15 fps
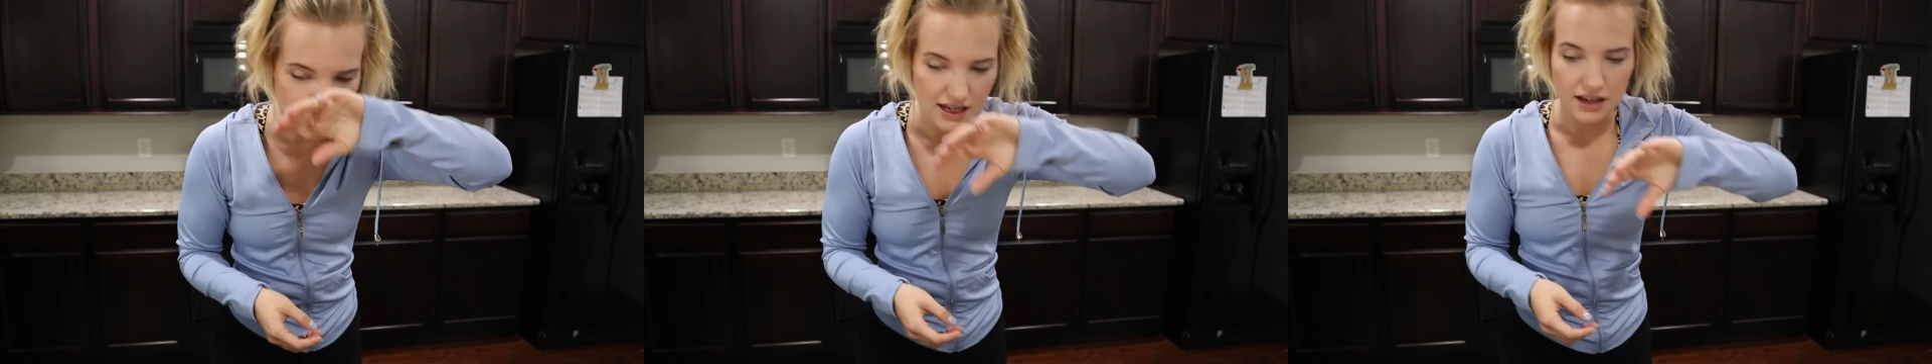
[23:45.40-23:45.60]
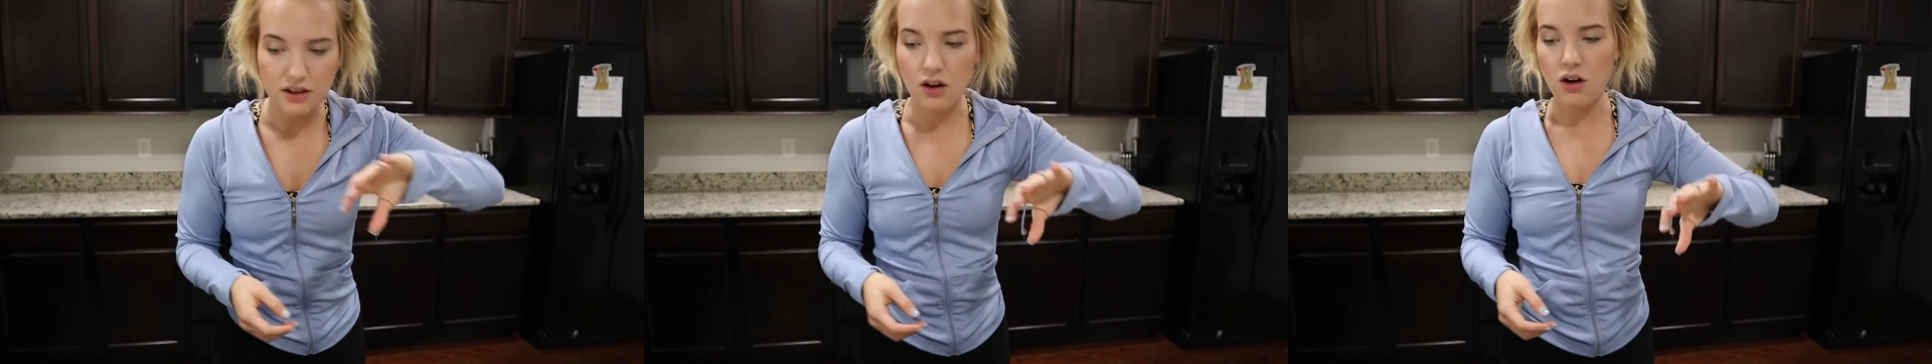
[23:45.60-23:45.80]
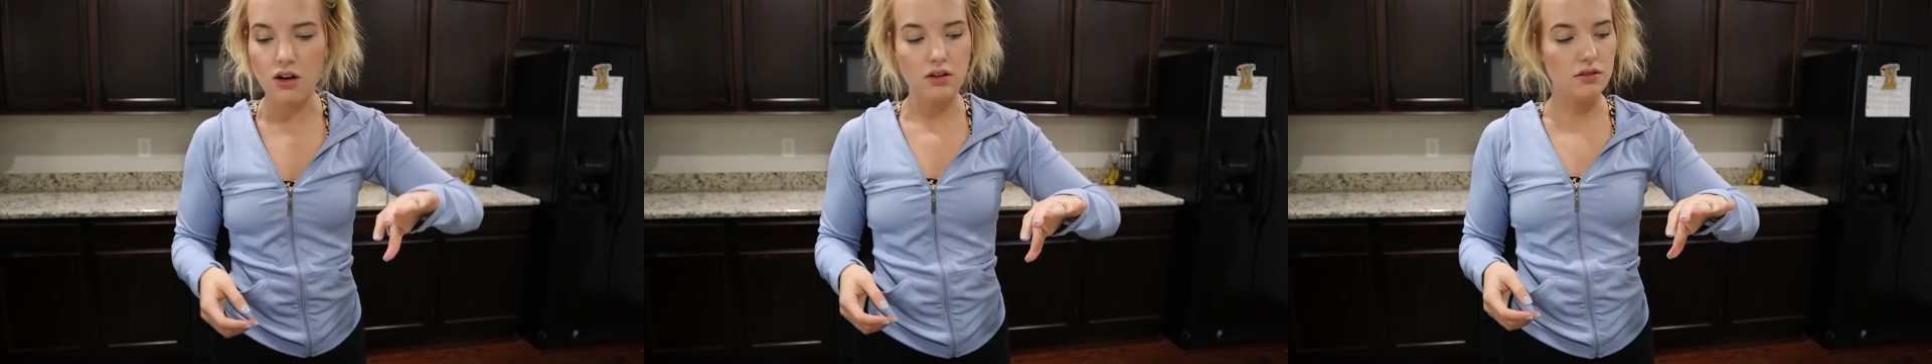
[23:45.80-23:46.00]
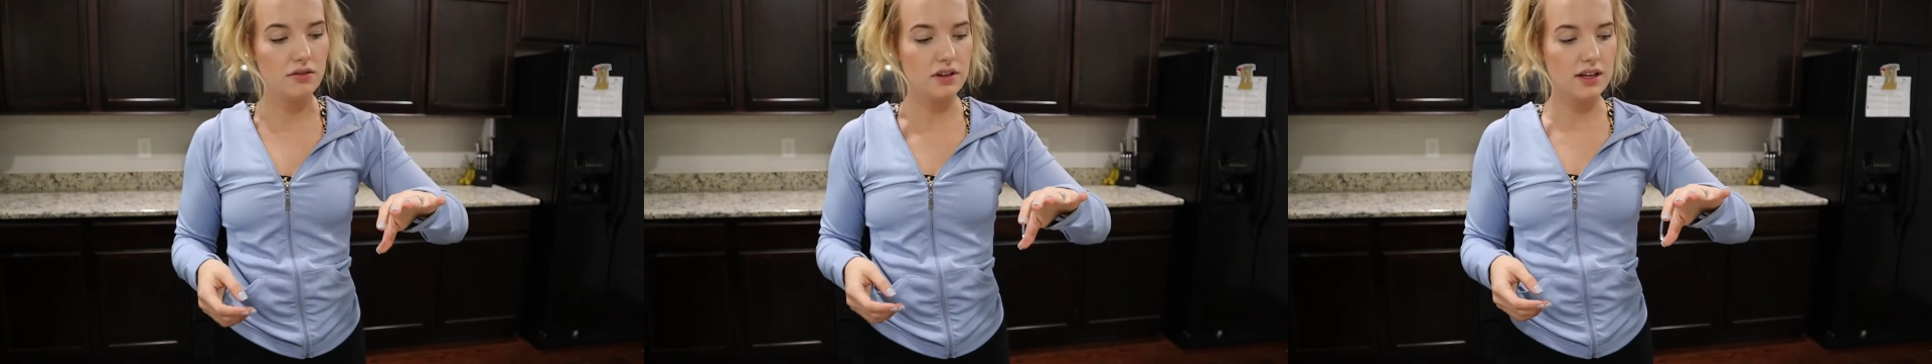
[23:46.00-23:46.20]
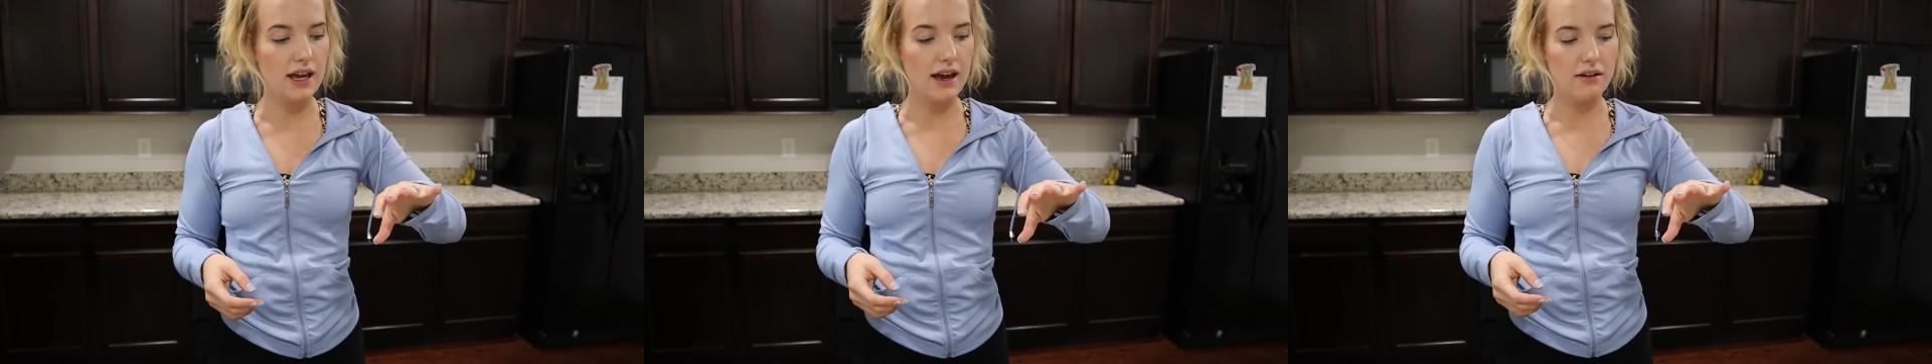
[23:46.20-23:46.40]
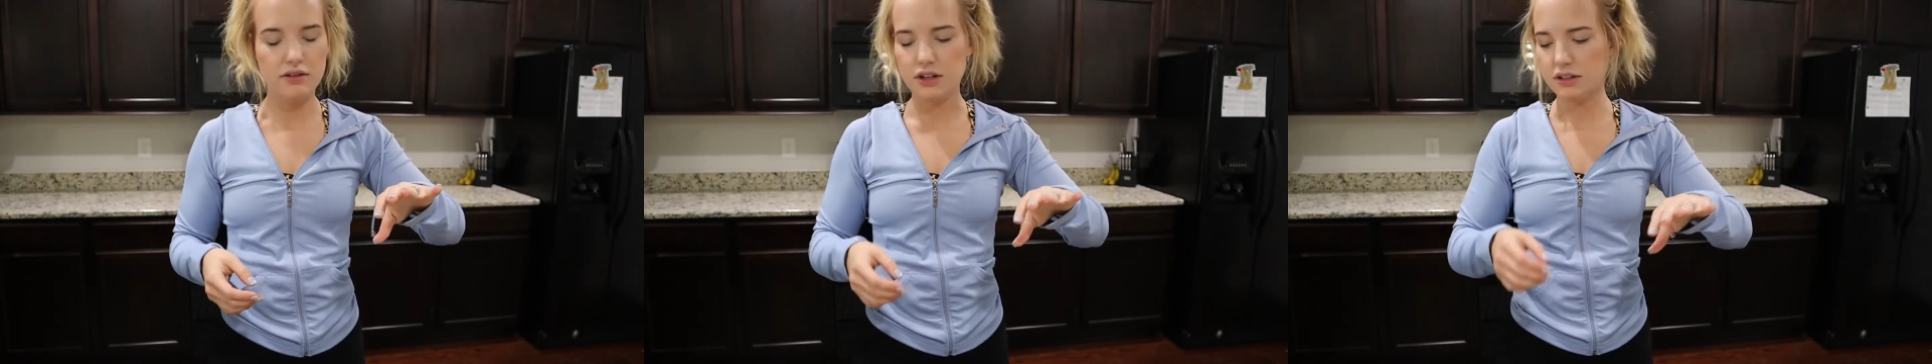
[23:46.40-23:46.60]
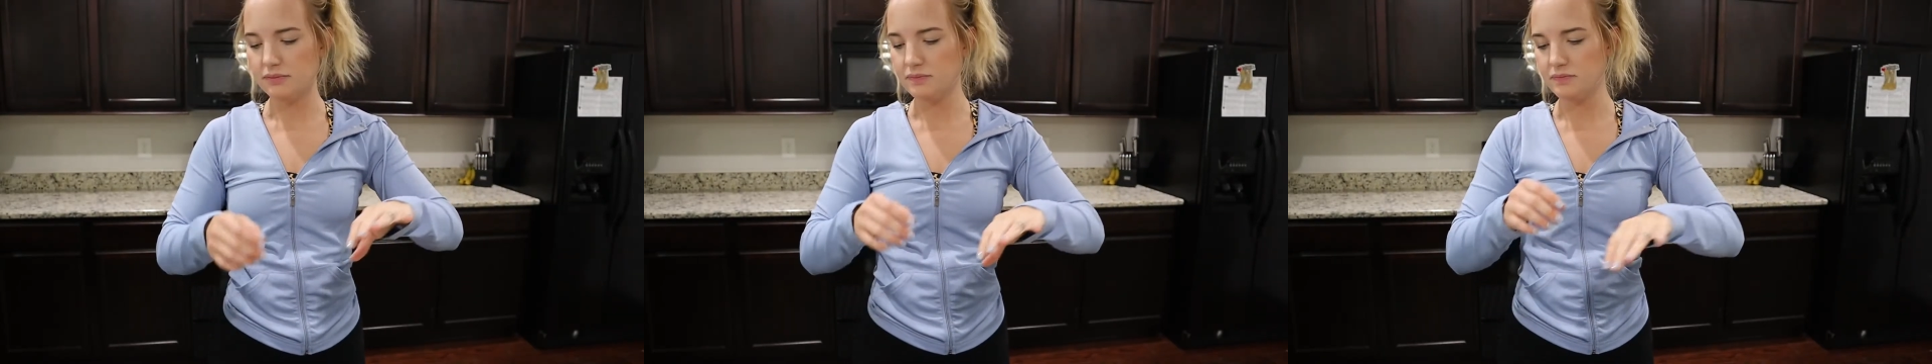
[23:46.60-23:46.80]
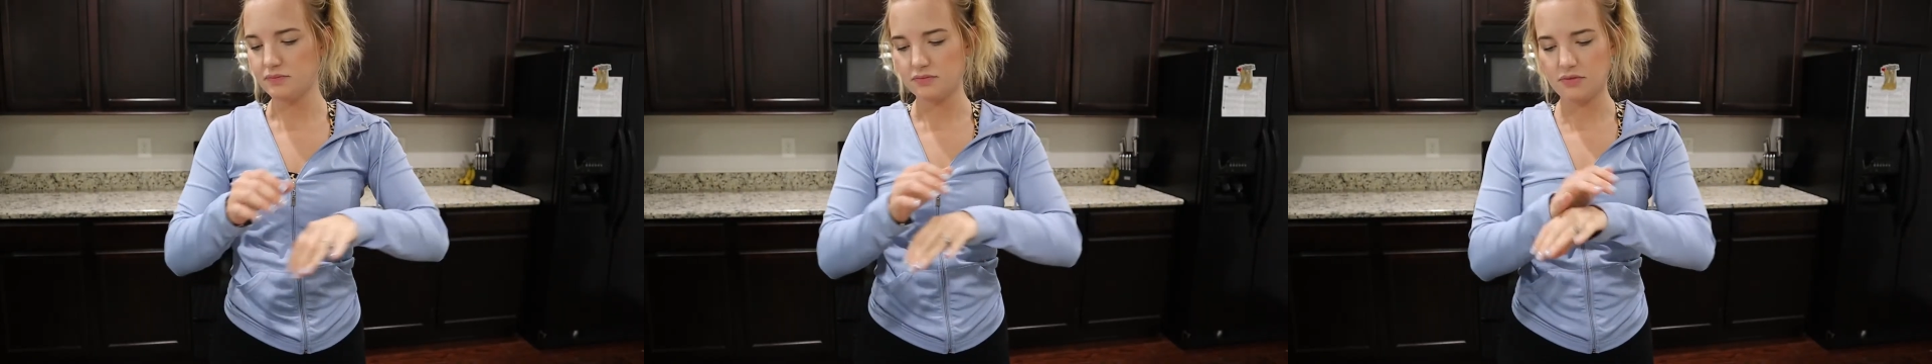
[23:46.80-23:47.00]
like all over the counter.
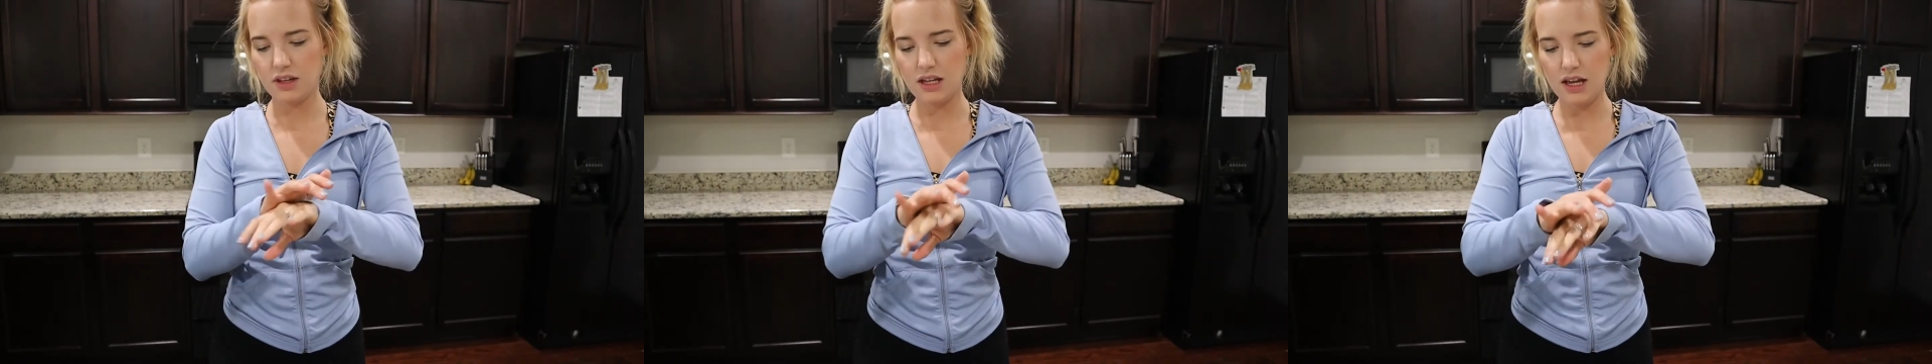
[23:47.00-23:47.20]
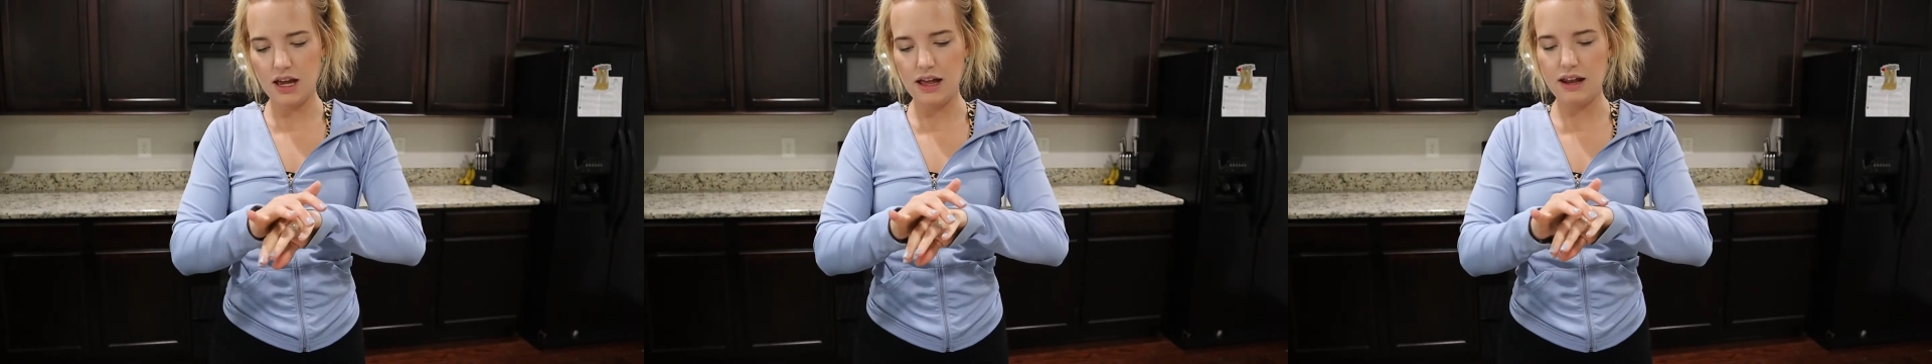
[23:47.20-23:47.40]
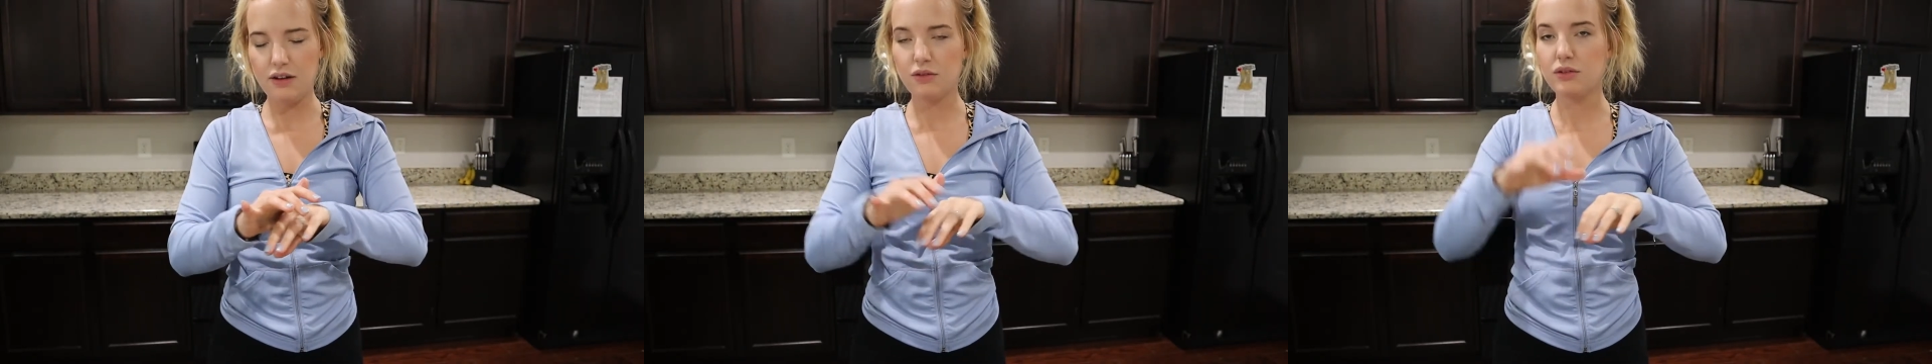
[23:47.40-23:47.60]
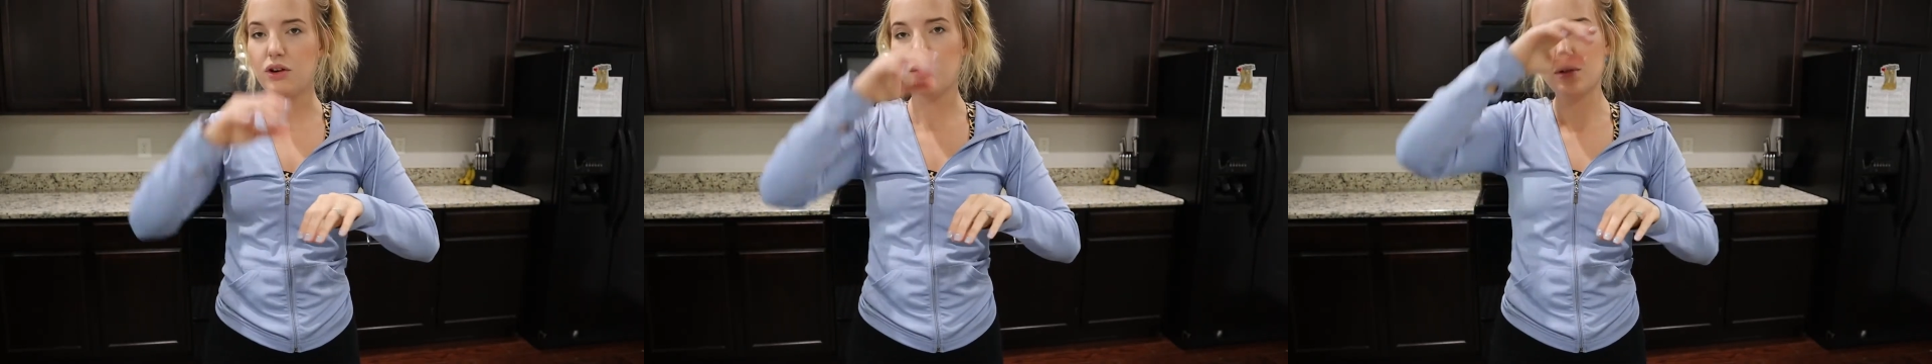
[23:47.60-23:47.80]
I don't know